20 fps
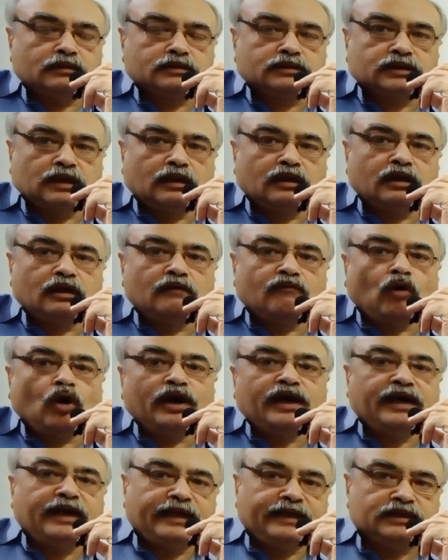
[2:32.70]
certain
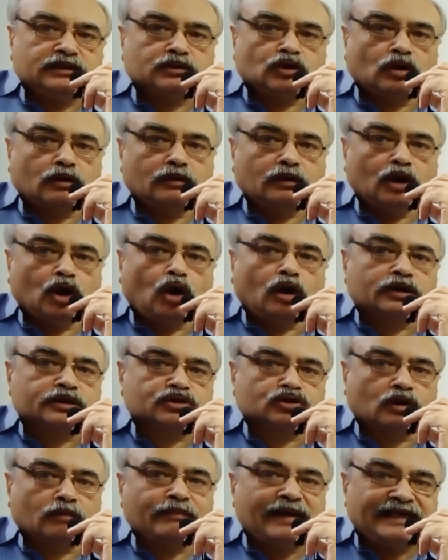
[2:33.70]
quantities or
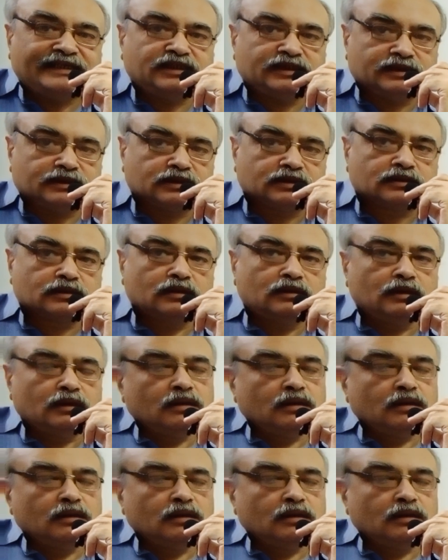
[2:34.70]
lots or batches?